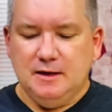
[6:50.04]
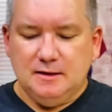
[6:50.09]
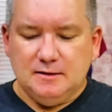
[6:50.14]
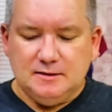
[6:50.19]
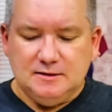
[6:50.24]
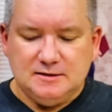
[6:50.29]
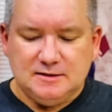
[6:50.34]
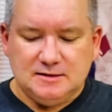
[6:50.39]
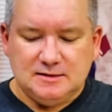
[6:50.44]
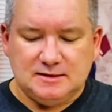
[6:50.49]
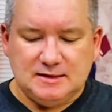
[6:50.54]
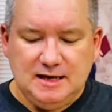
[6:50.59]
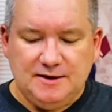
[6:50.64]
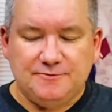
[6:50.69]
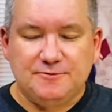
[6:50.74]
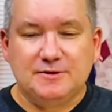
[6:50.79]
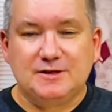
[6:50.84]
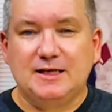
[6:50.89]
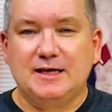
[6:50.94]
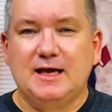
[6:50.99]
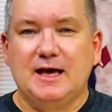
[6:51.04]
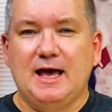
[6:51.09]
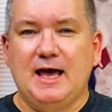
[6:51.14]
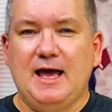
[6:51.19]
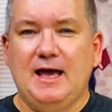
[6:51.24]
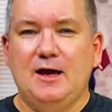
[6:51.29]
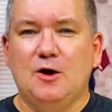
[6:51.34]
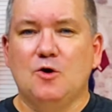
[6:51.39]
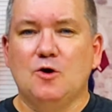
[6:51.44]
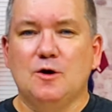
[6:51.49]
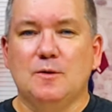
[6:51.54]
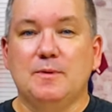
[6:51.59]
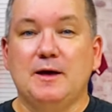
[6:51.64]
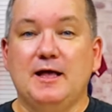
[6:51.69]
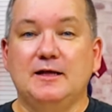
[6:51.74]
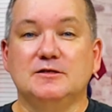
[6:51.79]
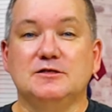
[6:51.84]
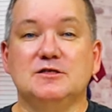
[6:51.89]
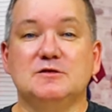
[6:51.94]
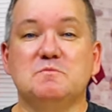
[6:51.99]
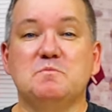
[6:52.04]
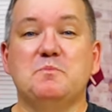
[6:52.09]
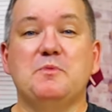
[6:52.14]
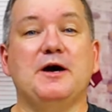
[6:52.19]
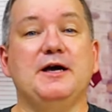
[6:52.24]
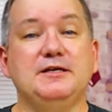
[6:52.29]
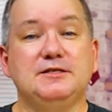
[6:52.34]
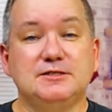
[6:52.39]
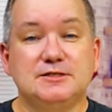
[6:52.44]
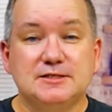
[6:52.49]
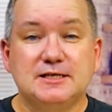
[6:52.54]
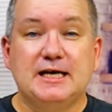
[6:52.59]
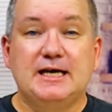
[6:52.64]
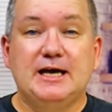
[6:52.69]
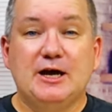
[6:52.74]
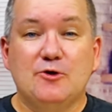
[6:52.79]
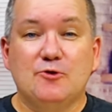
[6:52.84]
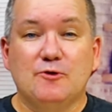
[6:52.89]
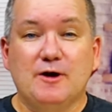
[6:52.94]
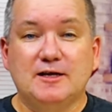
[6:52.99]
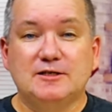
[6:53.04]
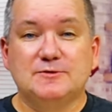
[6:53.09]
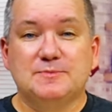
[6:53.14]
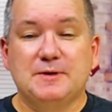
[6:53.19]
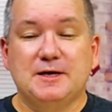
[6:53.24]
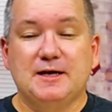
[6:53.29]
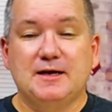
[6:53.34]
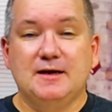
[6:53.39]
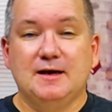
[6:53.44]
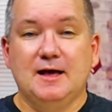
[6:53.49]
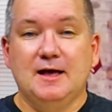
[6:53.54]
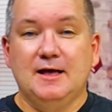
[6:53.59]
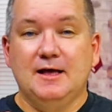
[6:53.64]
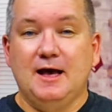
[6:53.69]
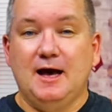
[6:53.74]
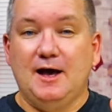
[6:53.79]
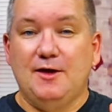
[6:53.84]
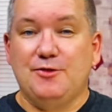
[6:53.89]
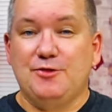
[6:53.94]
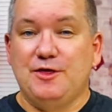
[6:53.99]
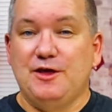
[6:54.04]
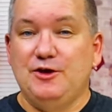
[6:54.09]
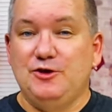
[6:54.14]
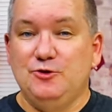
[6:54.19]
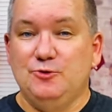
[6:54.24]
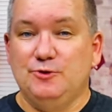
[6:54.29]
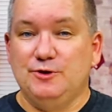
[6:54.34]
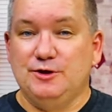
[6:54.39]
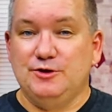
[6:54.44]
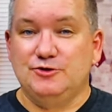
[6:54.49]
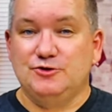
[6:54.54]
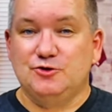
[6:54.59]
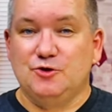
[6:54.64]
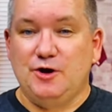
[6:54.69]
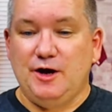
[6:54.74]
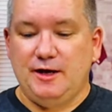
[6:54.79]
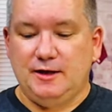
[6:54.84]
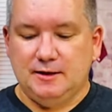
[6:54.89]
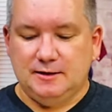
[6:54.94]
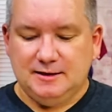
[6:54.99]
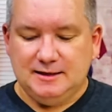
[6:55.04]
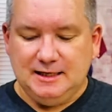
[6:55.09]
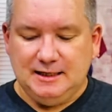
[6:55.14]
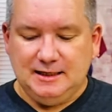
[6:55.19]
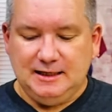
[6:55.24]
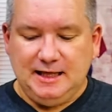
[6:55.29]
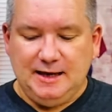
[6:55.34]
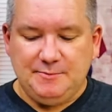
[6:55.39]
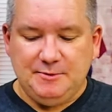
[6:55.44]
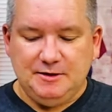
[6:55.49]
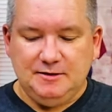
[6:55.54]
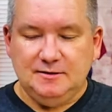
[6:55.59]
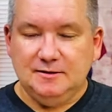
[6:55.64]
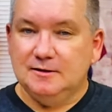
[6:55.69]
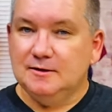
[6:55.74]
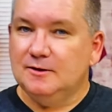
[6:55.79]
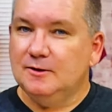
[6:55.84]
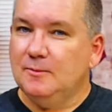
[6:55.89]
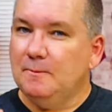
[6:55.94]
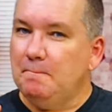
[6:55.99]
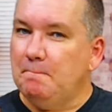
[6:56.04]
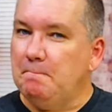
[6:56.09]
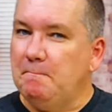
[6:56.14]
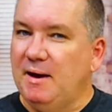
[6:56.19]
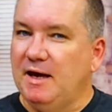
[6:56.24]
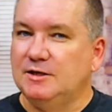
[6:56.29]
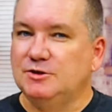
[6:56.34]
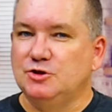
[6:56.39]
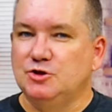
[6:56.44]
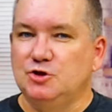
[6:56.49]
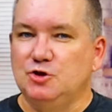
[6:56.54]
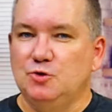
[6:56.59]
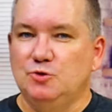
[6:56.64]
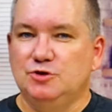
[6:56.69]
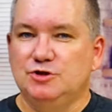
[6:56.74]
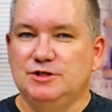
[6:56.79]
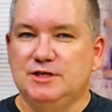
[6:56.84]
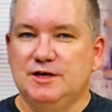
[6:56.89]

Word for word: this is definitely a herb and spice recipe I think you will enjoy. The lemon makes a huge